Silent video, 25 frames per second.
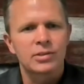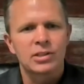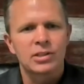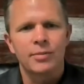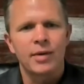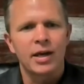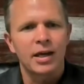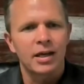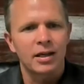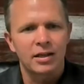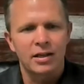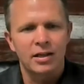to
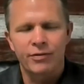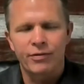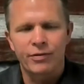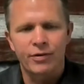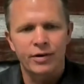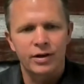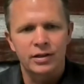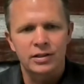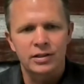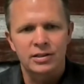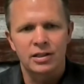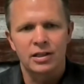make a
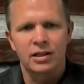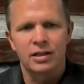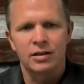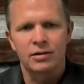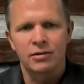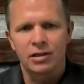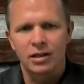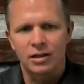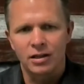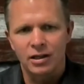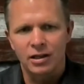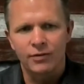difference
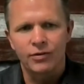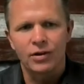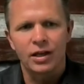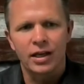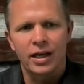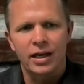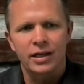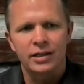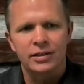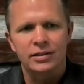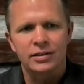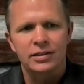and leave a
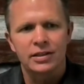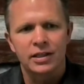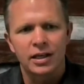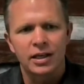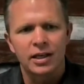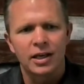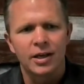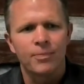legacy.